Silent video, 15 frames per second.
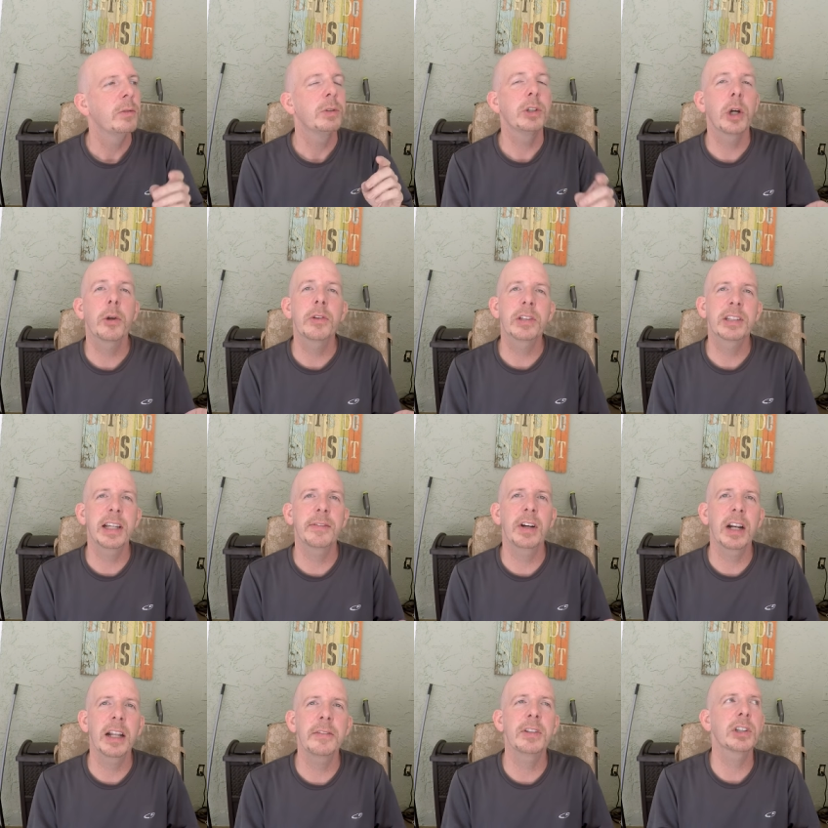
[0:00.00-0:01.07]
You go to the
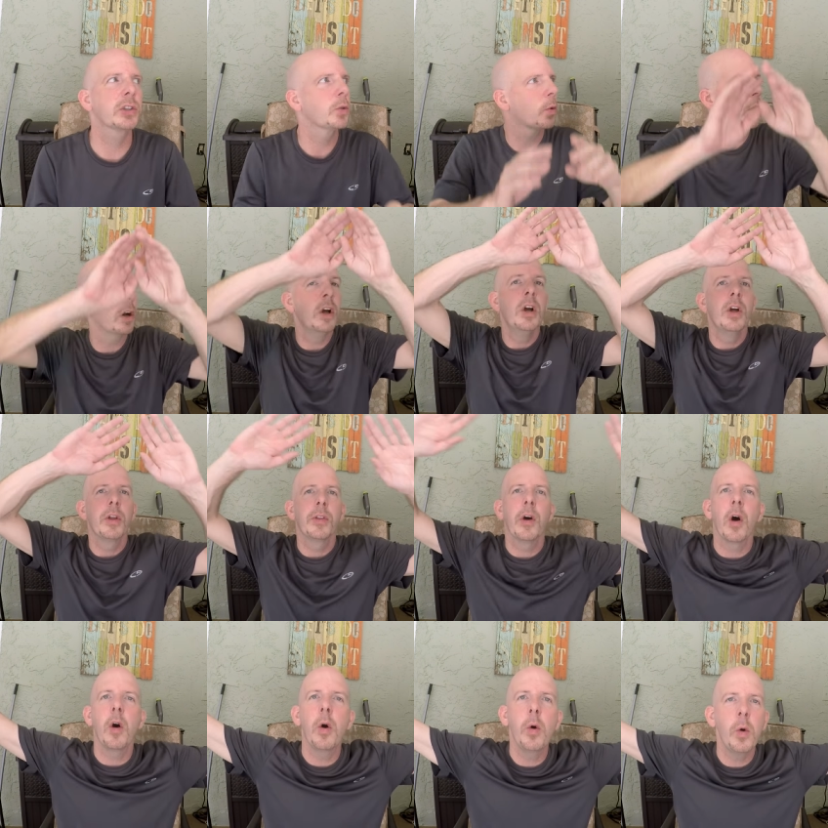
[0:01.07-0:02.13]
7-Eleven store. The
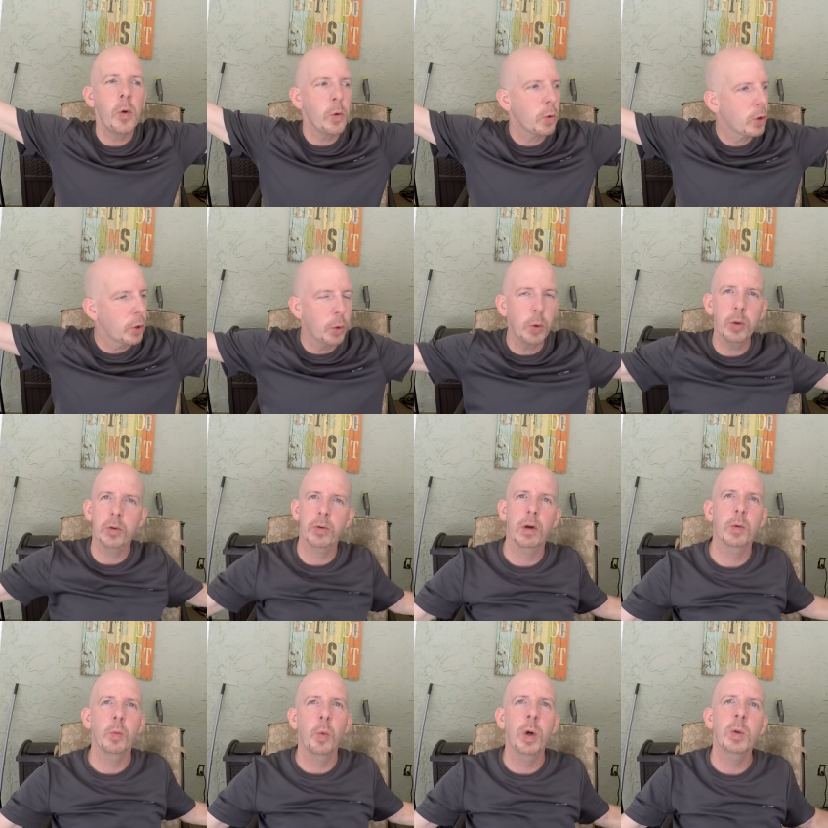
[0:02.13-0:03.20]
whole cooler
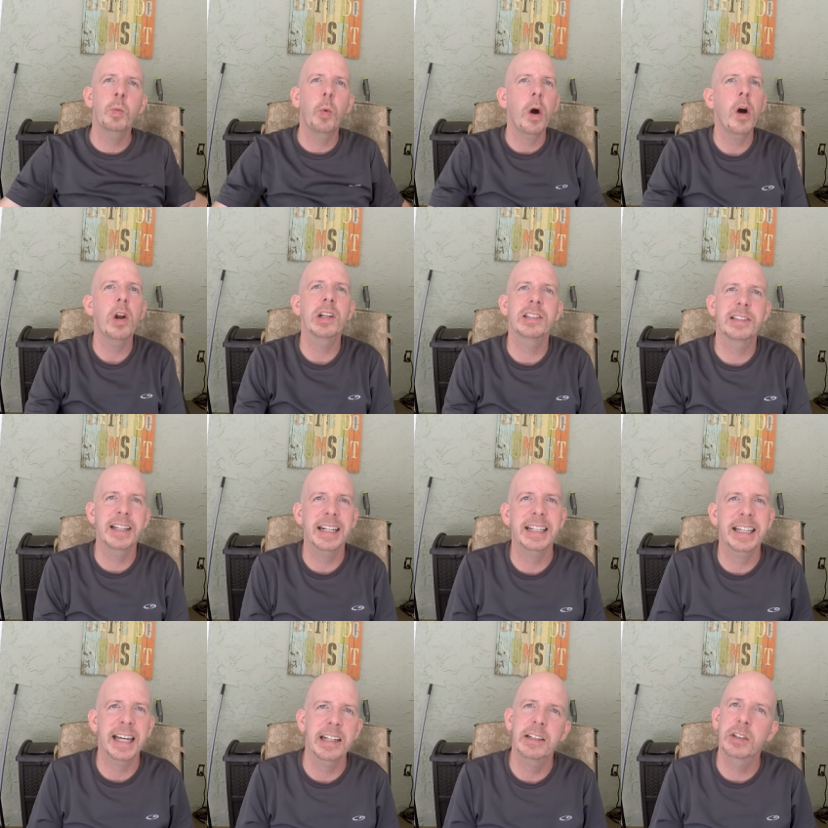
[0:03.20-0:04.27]
on one wall is
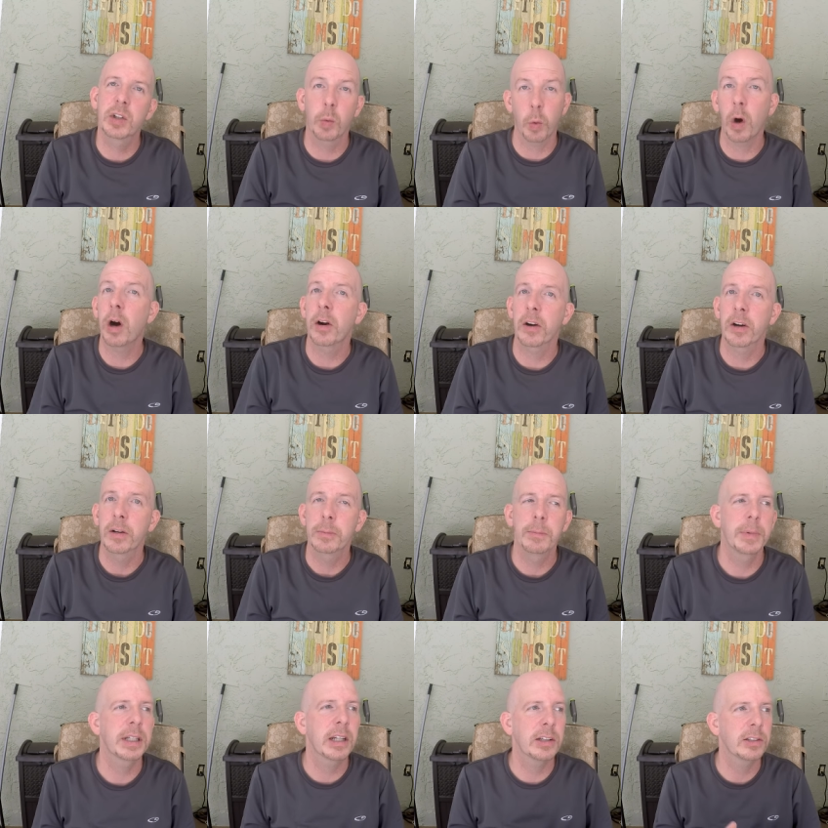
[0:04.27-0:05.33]
dedicated to water
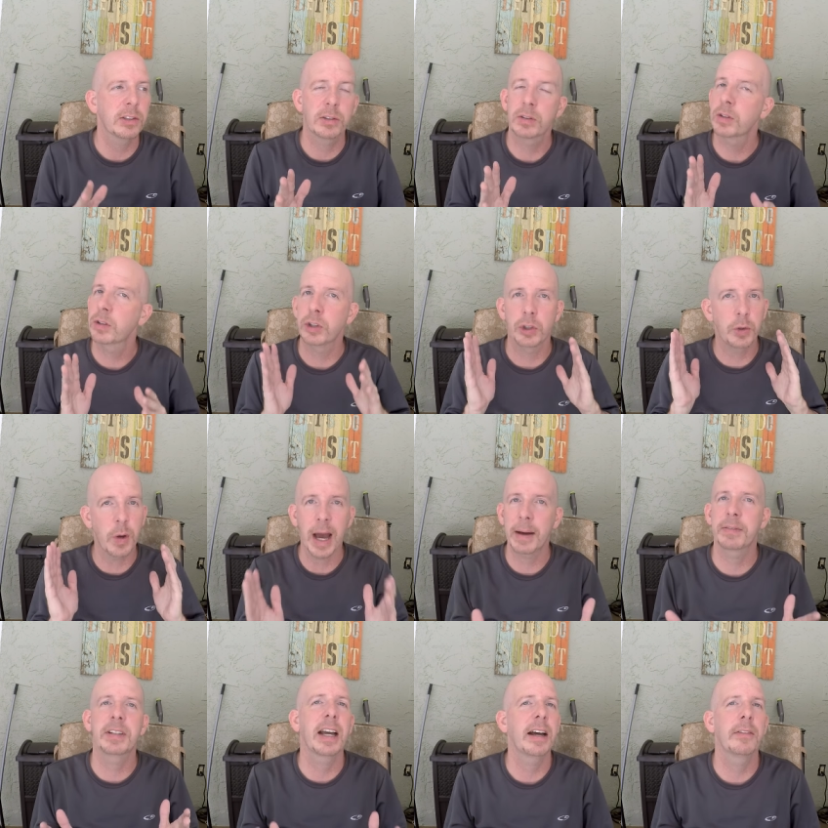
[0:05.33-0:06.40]
because you
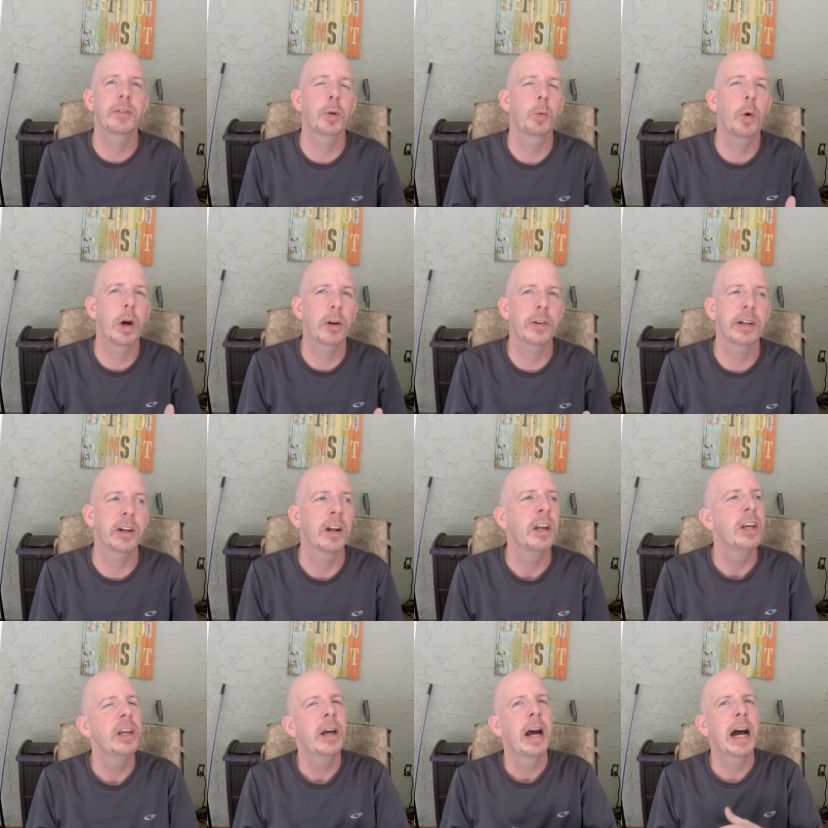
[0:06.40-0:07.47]
have to have your water here."
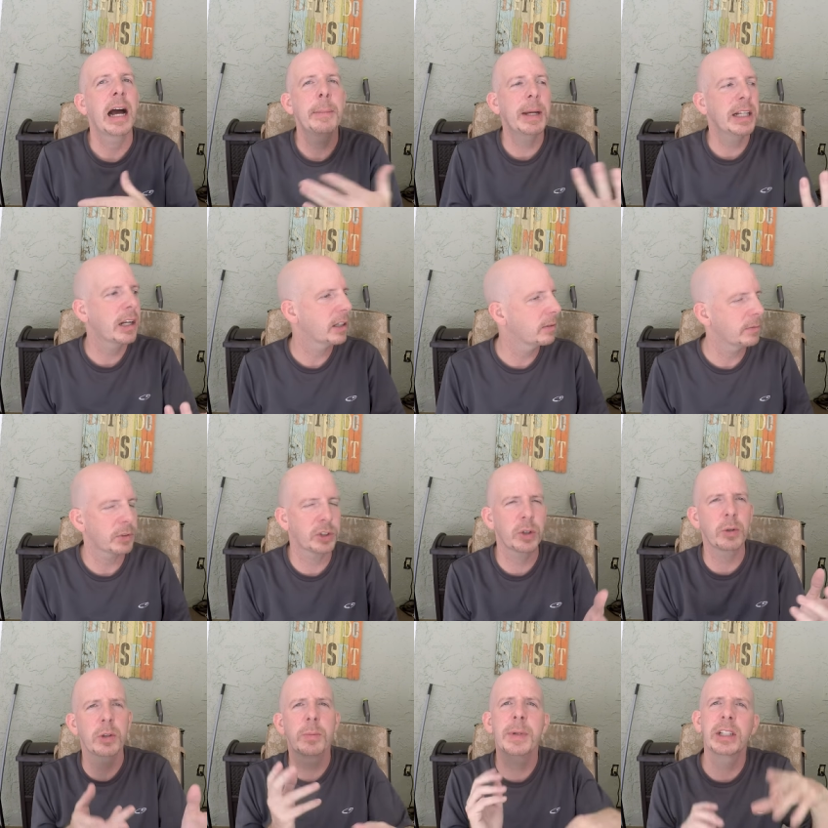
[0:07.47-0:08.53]
I may not show
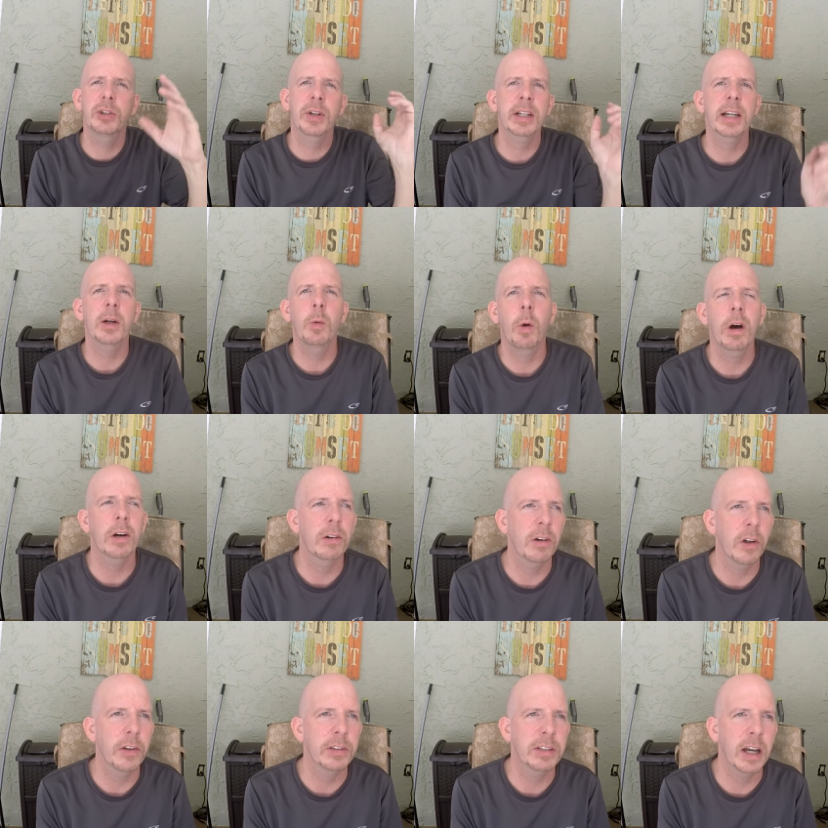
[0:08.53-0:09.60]
you me drinking water
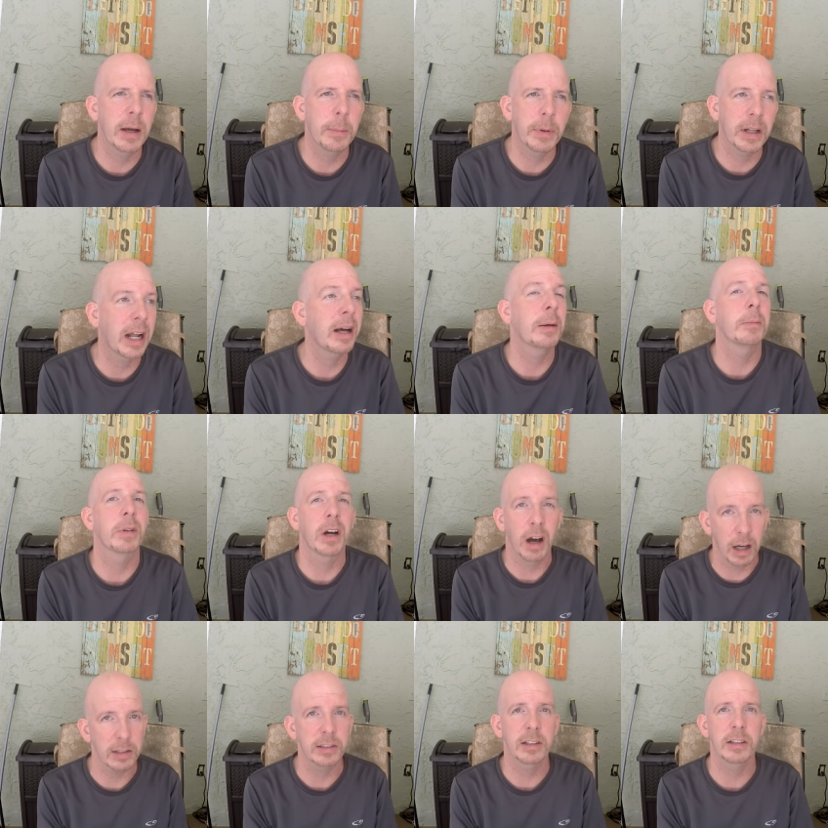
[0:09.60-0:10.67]
all the time, but I'm
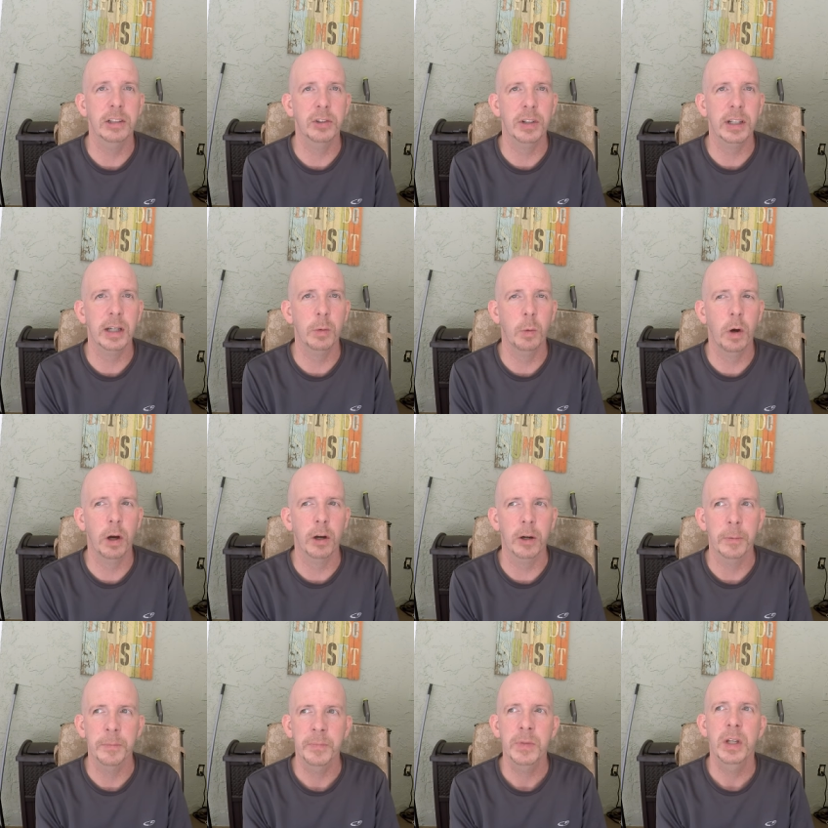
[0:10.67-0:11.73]
constantly drinking water
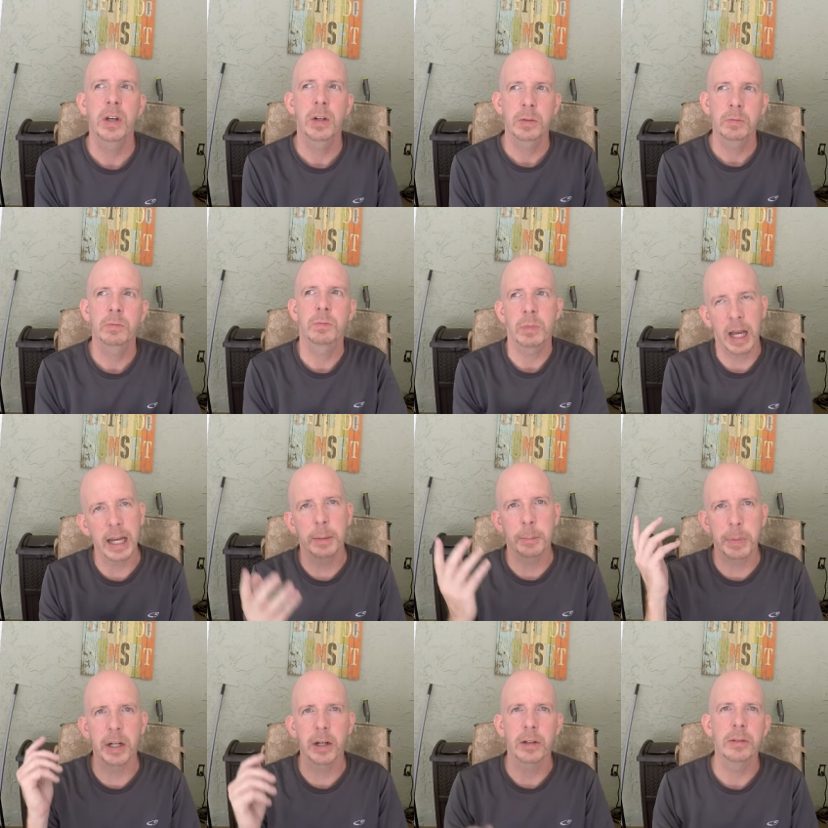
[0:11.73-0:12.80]
and
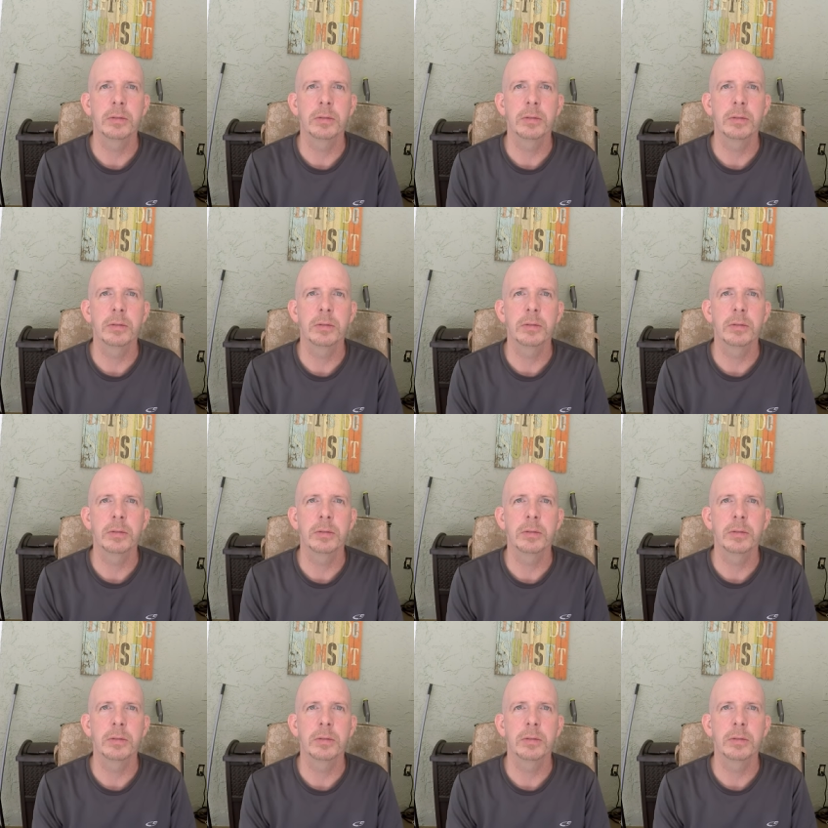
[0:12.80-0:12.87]
beer